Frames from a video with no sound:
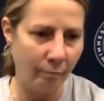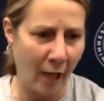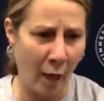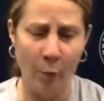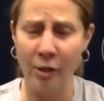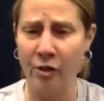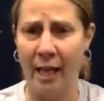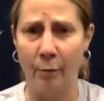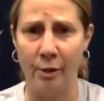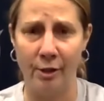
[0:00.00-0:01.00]
I wish
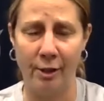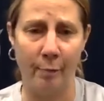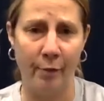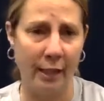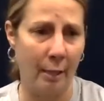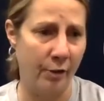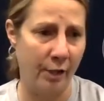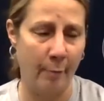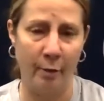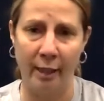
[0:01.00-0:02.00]
that was something that was
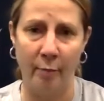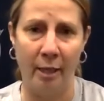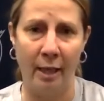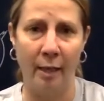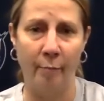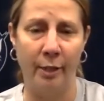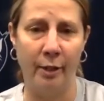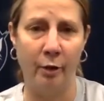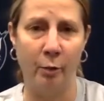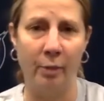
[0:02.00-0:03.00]
emulated by
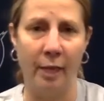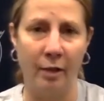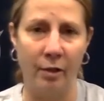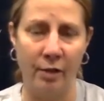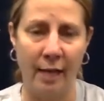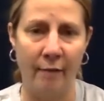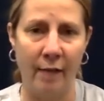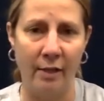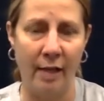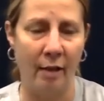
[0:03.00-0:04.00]
younger players and have
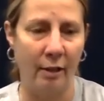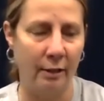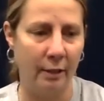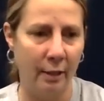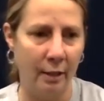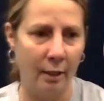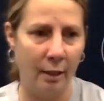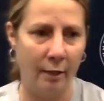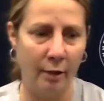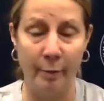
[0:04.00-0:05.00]
that talent
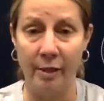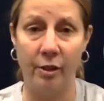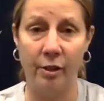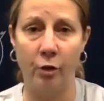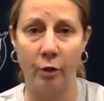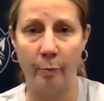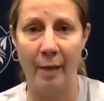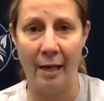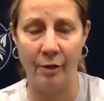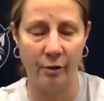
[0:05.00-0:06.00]
to be such a good
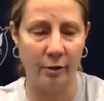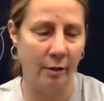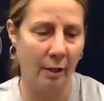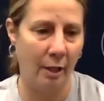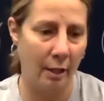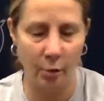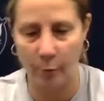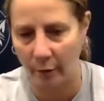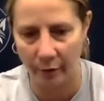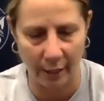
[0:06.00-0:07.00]
passer, as
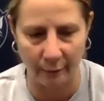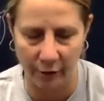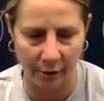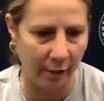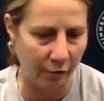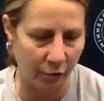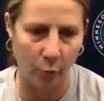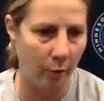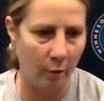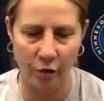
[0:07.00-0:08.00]
well as obviously a
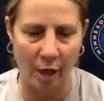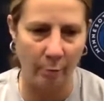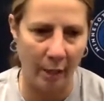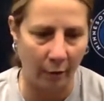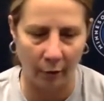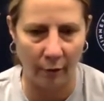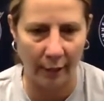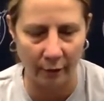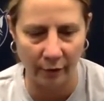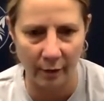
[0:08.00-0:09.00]
scorer, shot blocker, and all
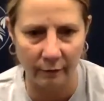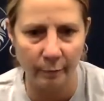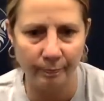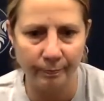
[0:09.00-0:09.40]
that good stuff.